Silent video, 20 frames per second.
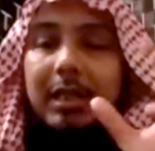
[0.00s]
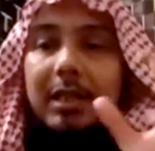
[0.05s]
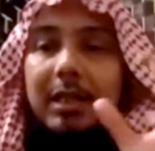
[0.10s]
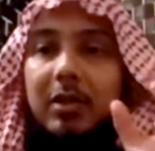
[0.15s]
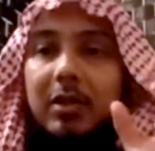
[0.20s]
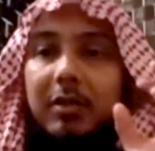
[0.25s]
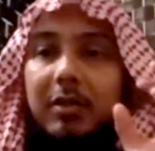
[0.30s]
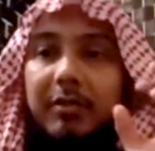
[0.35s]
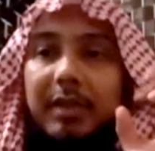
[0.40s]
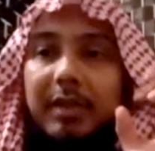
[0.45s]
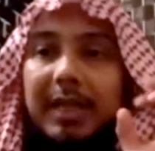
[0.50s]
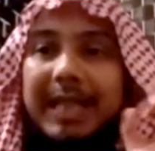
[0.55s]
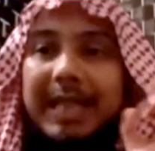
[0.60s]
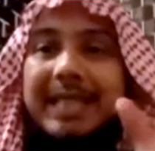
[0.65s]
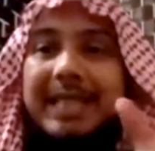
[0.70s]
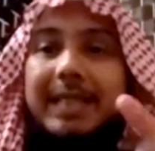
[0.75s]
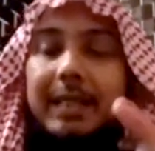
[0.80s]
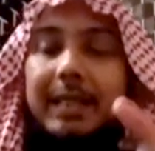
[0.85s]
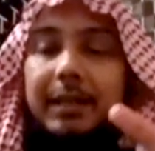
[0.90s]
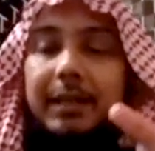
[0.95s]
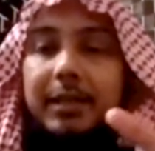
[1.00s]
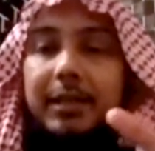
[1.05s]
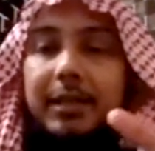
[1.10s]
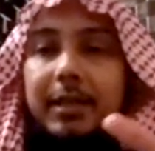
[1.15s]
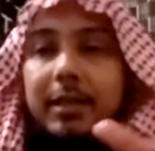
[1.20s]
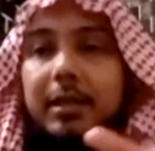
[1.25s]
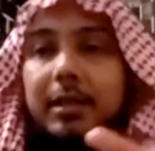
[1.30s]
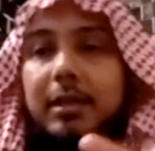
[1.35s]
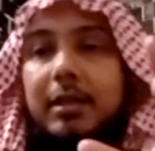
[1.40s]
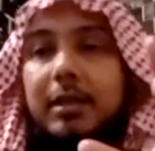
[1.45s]
sort of instinct.
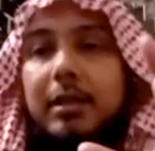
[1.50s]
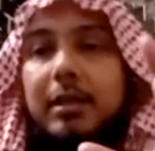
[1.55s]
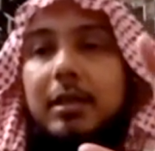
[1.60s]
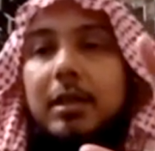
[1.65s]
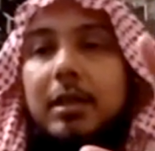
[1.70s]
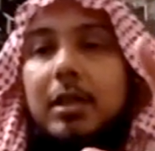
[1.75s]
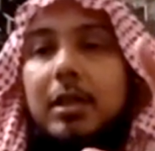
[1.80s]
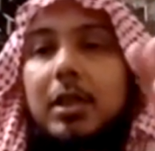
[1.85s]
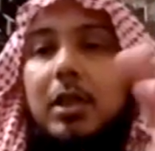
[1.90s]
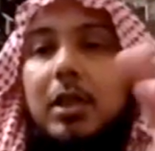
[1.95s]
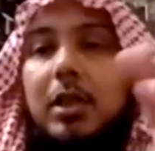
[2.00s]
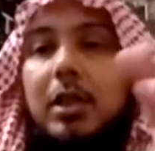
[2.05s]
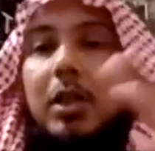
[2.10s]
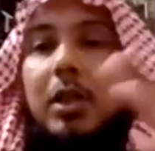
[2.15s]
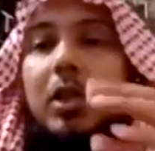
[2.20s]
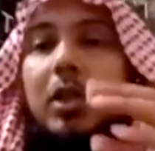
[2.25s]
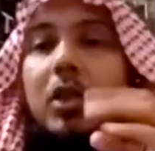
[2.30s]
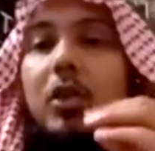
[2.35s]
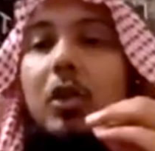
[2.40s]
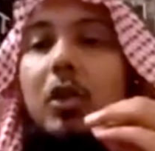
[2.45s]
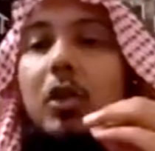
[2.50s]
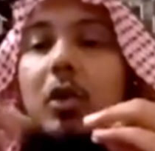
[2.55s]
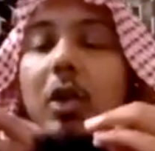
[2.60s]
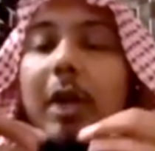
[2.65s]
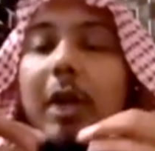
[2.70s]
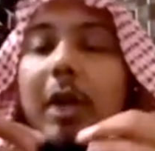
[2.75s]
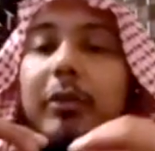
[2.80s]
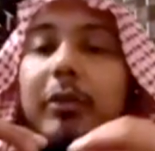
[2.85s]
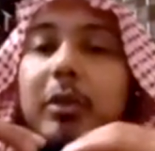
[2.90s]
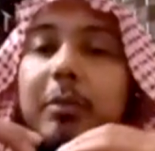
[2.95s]
So you
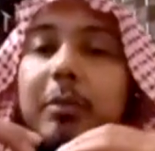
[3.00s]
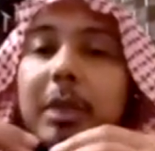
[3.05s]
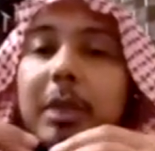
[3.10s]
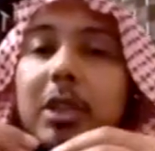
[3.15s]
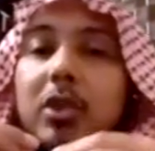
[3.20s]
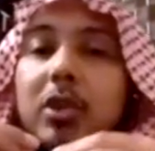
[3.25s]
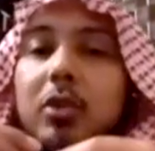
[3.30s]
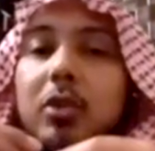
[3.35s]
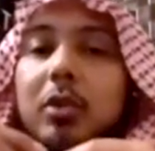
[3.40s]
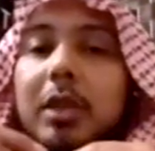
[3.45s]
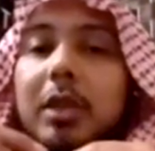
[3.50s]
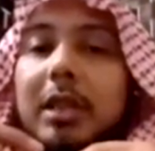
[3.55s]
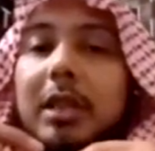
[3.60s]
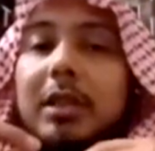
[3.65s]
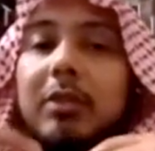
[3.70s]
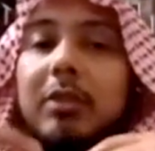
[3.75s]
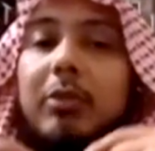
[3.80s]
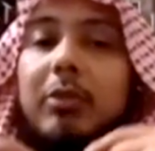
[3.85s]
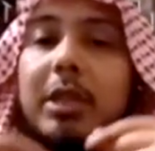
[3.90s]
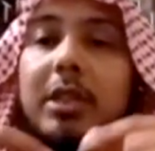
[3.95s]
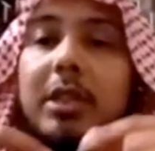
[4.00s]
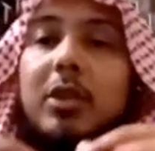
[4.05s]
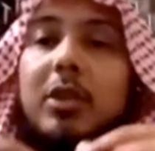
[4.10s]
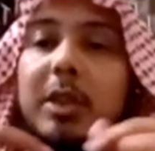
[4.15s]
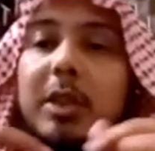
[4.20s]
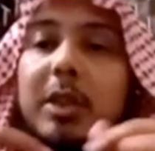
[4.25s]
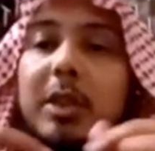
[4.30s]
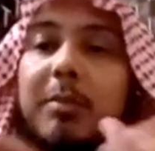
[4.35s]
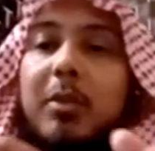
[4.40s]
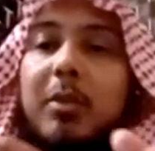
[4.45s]
have to make sure that the reason you
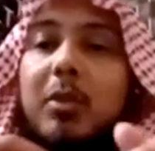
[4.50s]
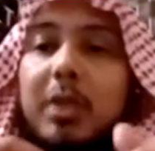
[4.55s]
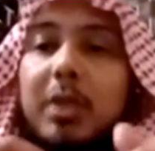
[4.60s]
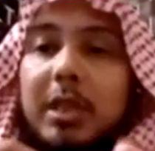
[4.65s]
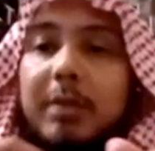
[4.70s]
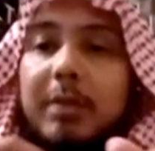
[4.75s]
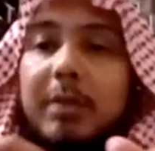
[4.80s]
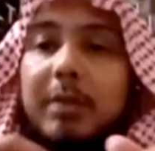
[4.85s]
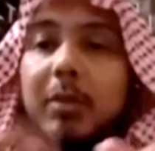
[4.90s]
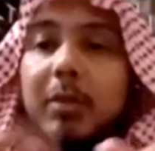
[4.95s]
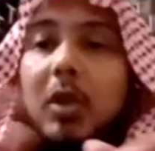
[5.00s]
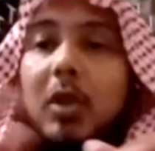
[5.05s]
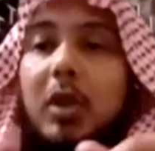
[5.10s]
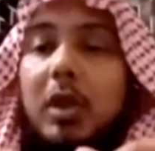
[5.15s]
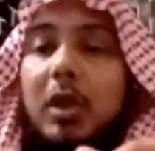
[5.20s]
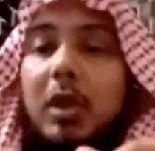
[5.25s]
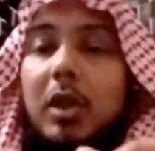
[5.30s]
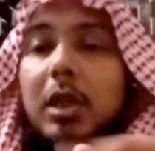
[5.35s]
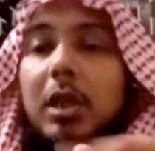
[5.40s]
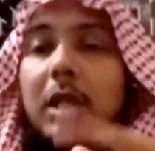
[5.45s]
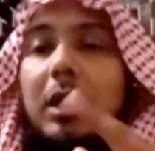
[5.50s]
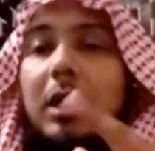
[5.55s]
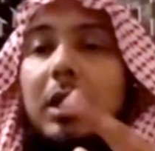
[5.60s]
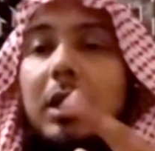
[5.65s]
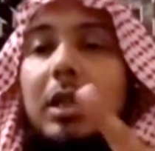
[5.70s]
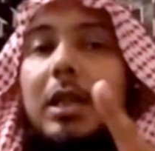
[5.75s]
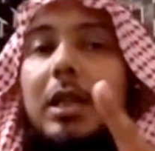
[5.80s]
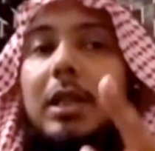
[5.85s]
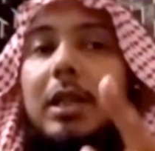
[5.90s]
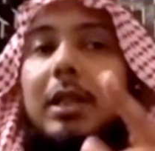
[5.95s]
expose him or her,
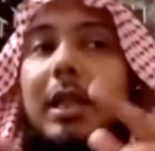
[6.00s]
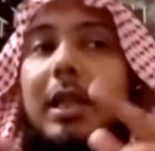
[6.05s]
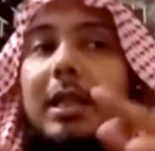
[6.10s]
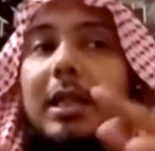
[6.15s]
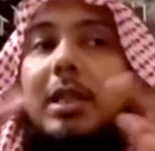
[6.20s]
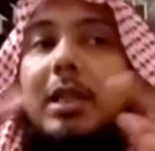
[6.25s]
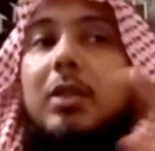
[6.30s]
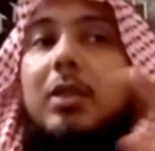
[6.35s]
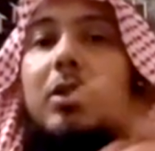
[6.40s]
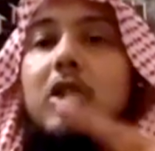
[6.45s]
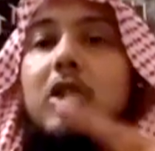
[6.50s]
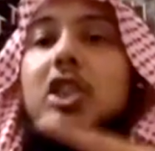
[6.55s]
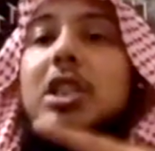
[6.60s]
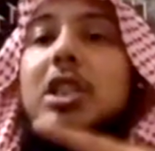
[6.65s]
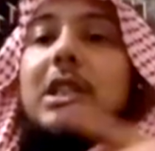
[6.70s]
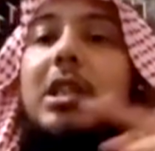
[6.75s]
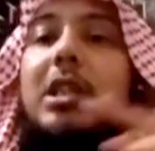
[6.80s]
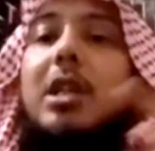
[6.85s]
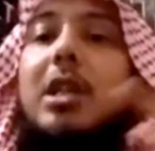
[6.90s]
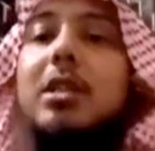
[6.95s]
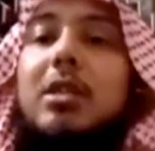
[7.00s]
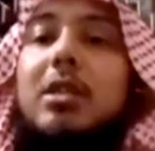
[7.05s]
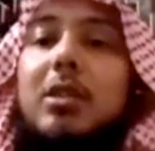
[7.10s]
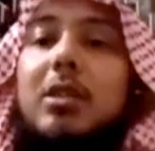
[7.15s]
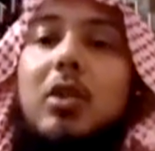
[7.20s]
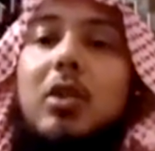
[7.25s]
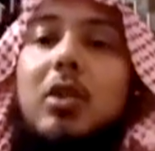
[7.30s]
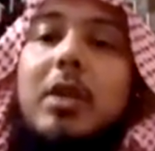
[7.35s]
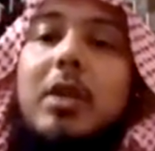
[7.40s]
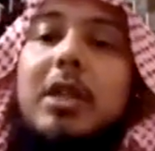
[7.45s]
that he or she doesn't
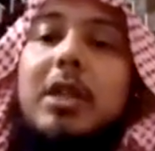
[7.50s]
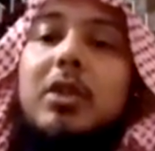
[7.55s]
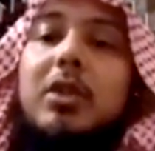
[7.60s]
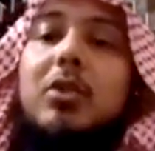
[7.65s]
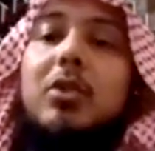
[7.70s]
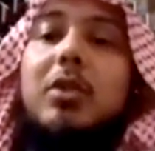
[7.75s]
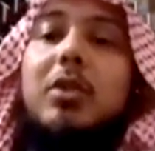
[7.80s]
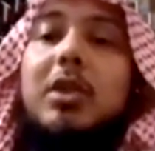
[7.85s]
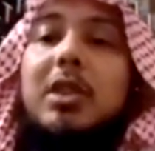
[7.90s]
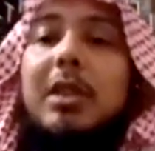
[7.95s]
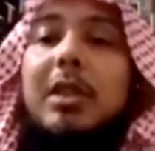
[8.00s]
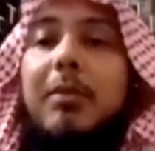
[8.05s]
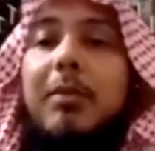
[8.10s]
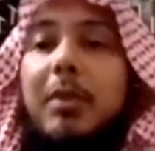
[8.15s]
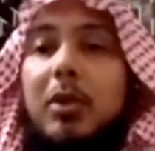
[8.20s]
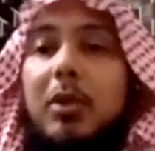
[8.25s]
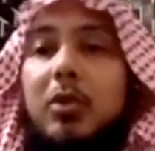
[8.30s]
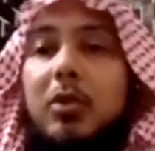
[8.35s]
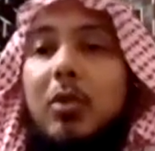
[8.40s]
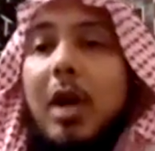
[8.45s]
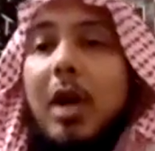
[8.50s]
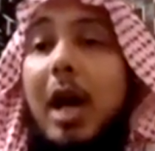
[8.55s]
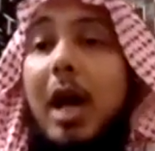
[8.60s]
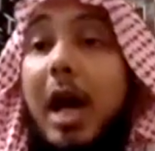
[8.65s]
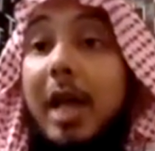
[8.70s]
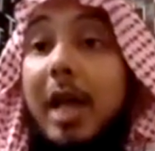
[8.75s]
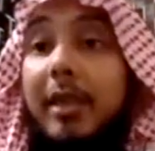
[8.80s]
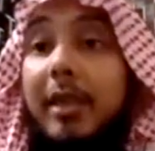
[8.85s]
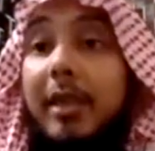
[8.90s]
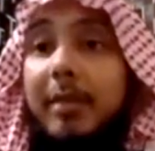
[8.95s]
go and do the same thing to
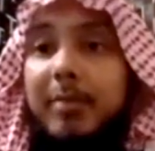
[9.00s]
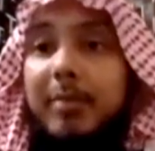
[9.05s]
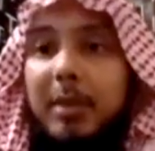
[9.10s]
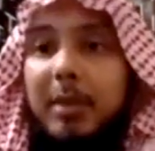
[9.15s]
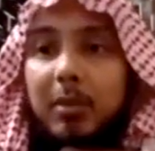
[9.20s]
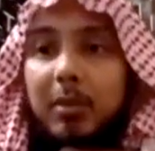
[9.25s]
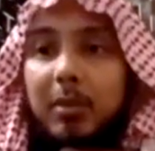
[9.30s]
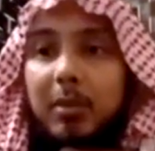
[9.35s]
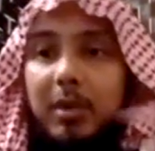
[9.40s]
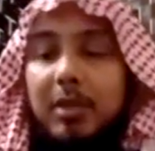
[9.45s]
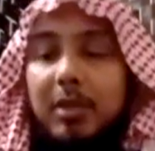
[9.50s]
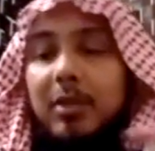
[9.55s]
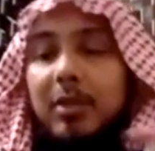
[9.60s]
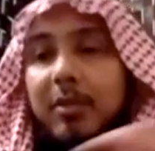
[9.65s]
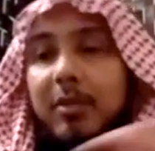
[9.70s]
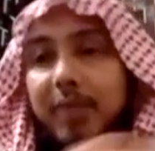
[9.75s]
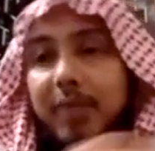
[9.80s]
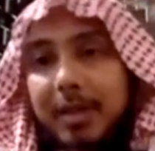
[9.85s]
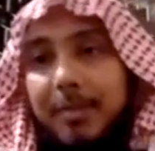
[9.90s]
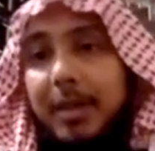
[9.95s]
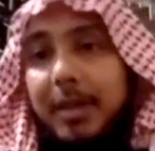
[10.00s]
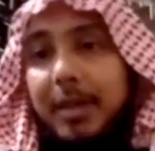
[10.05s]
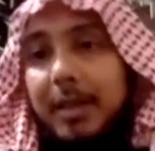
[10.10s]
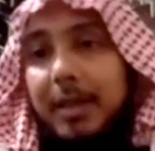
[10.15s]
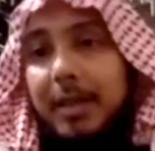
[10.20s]
other people within your family.